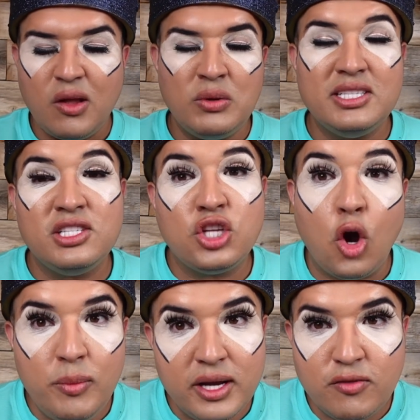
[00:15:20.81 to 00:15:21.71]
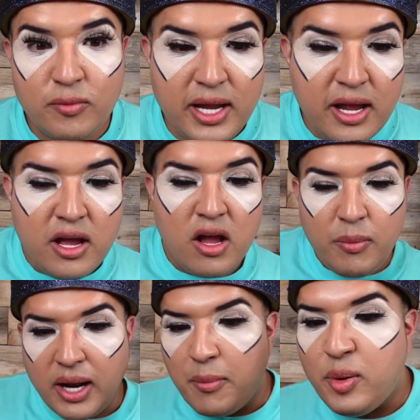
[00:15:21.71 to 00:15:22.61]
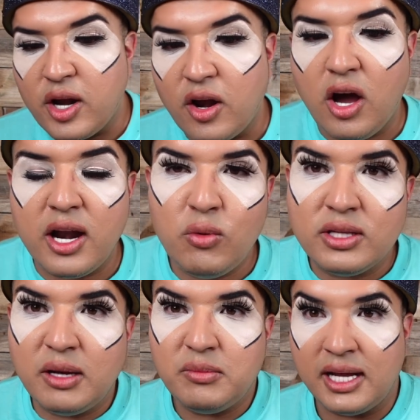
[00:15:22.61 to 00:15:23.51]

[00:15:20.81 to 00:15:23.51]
This is so big for me, but I put it on with um,